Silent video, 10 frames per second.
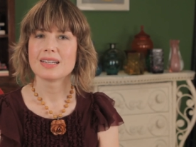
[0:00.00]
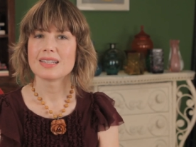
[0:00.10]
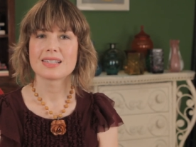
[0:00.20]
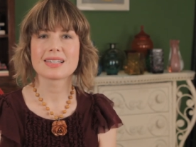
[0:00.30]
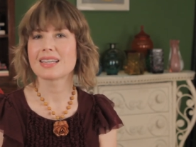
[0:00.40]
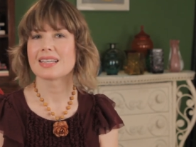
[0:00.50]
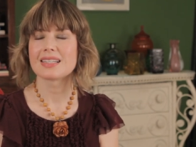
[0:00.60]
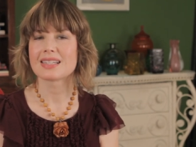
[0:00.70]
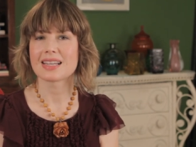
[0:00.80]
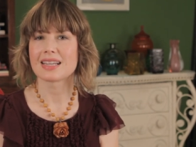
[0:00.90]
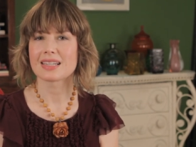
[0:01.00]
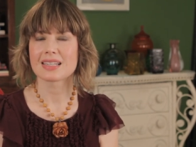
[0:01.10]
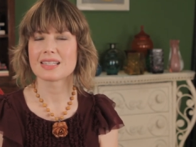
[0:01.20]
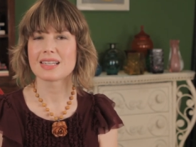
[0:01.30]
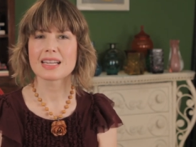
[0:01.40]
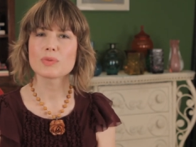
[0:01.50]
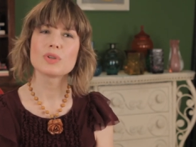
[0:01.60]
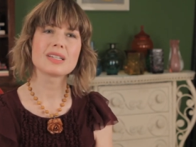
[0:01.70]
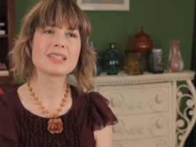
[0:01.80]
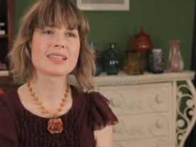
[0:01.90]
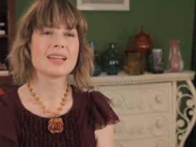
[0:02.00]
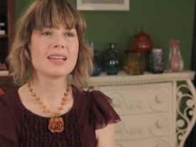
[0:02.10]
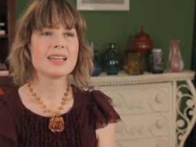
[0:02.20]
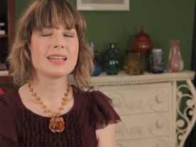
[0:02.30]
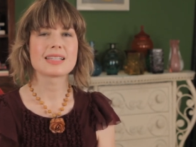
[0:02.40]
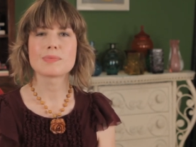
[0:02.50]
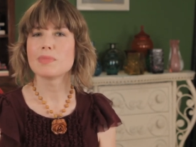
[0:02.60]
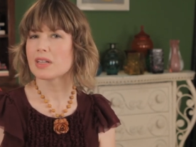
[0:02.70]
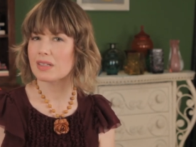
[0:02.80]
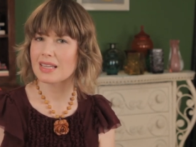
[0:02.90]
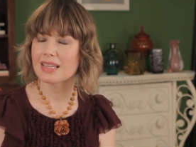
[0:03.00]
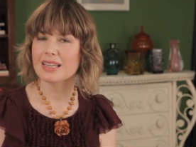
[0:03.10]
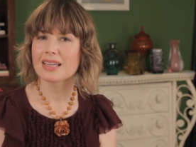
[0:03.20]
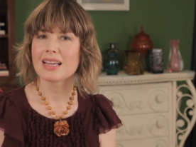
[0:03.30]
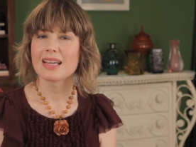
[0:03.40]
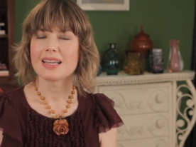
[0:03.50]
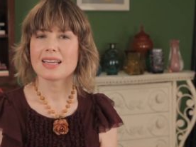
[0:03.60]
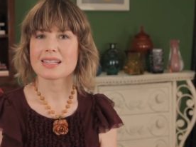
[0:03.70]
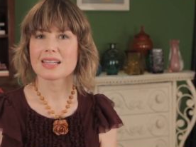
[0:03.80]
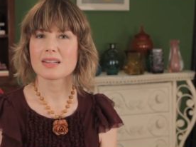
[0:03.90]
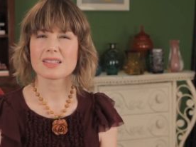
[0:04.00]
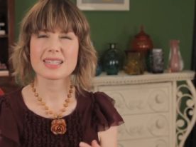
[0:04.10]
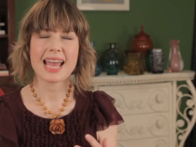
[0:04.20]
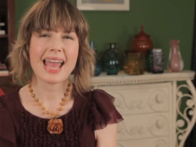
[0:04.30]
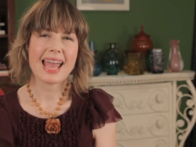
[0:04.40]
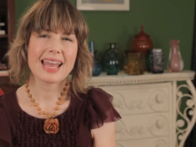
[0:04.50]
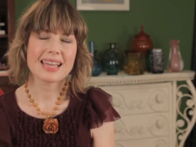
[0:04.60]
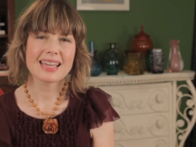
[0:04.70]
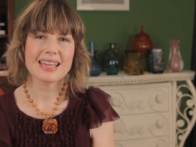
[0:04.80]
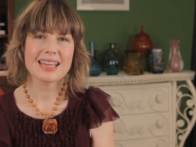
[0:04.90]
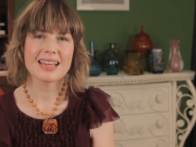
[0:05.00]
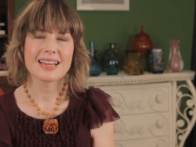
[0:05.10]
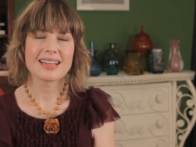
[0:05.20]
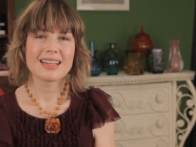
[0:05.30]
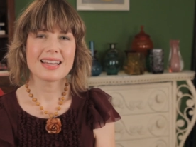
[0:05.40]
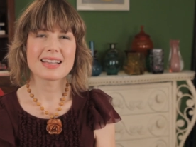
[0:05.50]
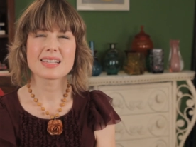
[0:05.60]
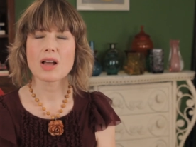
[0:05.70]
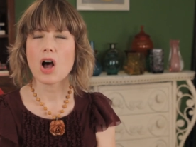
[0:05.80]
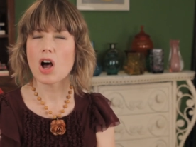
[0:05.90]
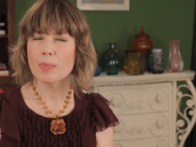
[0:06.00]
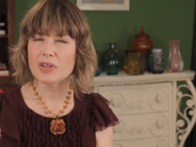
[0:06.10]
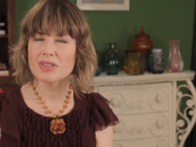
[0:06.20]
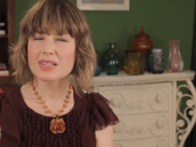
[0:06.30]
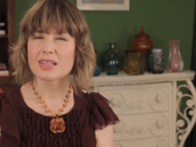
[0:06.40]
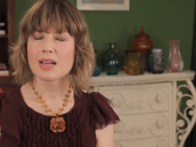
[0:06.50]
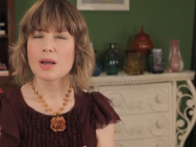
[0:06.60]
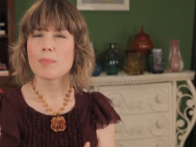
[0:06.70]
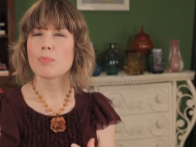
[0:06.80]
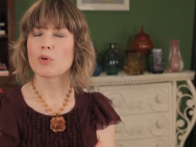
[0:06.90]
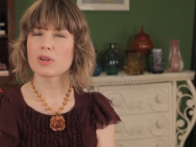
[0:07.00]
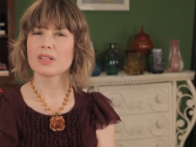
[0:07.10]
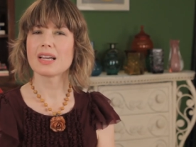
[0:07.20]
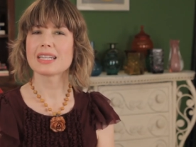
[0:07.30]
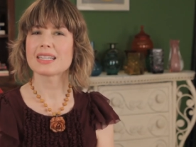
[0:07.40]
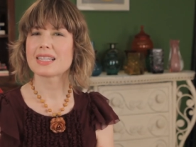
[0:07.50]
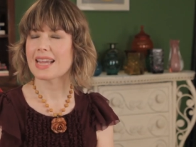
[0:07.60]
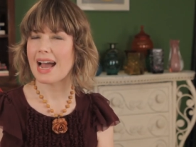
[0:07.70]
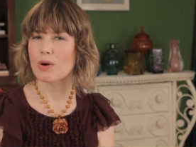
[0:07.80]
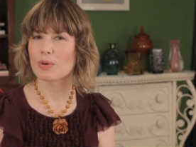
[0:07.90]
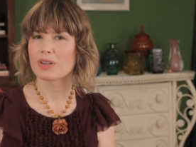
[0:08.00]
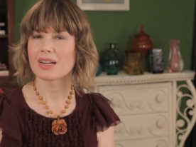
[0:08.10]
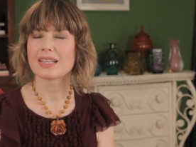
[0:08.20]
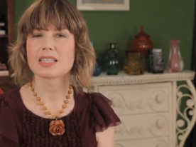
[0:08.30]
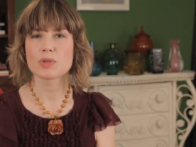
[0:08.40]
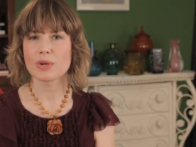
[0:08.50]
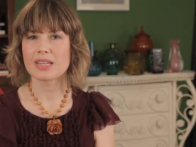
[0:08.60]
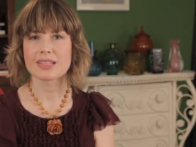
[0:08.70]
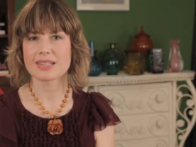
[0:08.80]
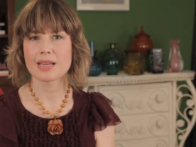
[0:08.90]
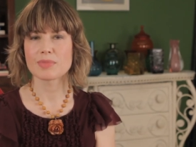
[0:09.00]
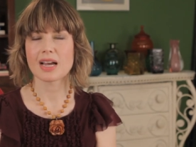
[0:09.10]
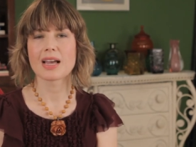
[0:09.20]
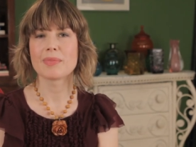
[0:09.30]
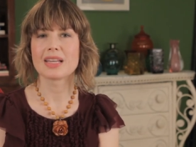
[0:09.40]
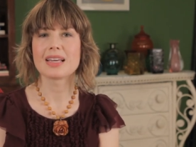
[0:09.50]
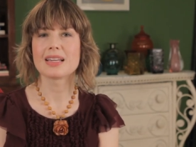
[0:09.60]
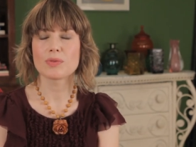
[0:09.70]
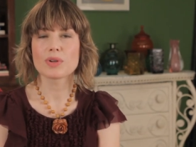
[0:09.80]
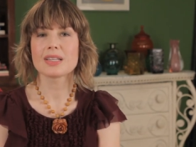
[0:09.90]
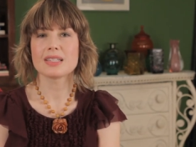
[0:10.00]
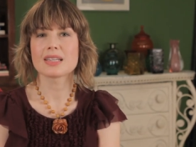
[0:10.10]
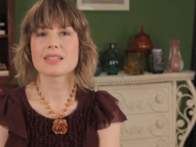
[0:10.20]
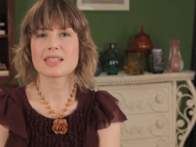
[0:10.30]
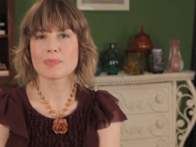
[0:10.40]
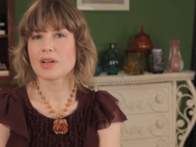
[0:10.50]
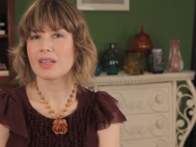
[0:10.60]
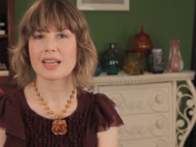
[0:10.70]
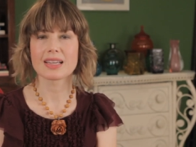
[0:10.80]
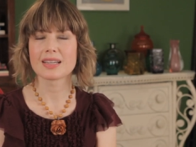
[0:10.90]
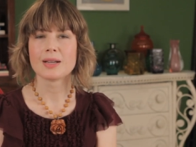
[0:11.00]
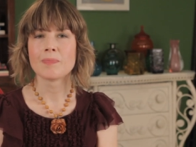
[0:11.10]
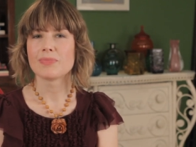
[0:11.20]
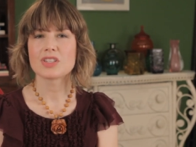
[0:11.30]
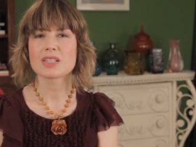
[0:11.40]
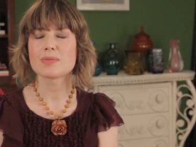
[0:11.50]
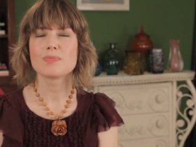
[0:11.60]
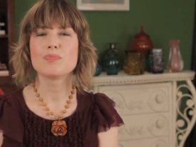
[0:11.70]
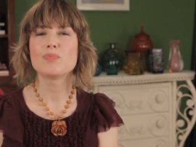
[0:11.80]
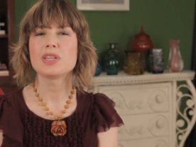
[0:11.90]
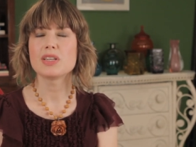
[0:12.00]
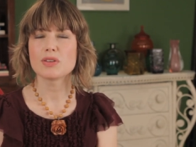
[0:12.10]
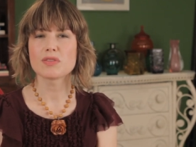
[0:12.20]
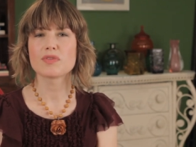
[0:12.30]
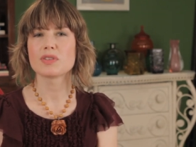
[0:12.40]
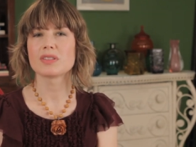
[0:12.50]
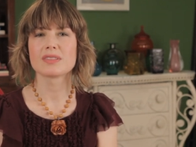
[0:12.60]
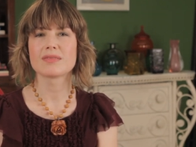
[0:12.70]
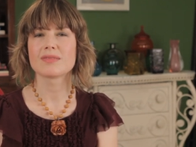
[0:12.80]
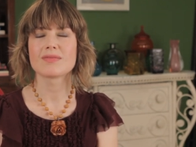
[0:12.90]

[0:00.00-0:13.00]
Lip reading: skin scent, because sandalwood is, it's milky, it's a little tangy, it's almost borderline sour and sweet at the same time, and it really does smell like just beautiful